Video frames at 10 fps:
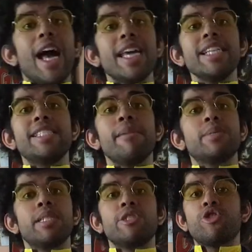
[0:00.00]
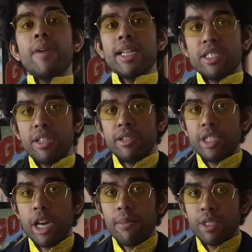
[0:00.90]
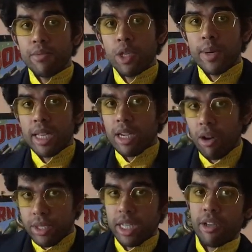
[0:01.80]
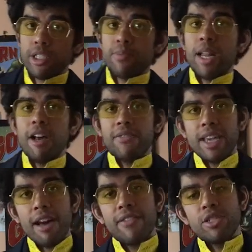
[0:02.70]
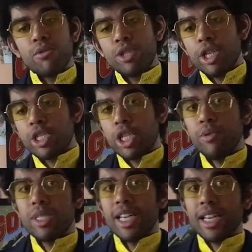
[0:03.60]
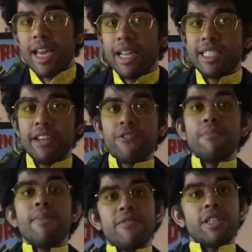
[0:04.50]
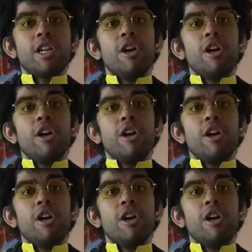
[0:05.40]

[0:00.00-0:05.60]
added tips and tricks in terms of doing a closet cosplay of the outfit or just using a different method of